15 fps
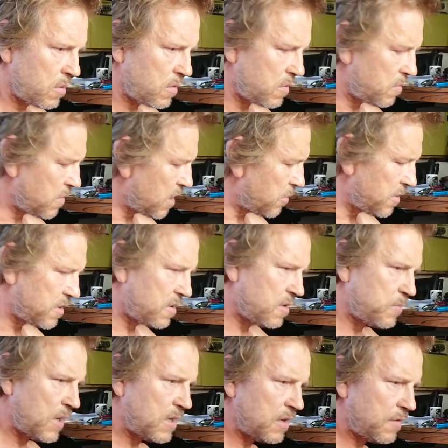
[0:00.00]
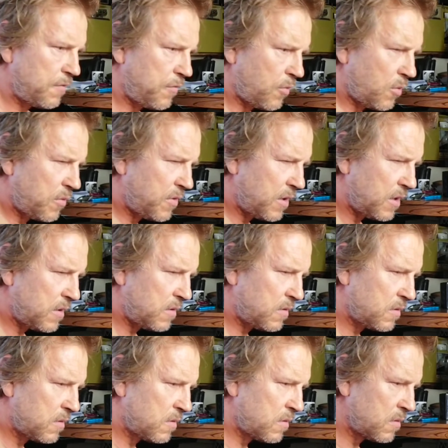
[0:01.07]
Doesn't matter where the suspended fourth is.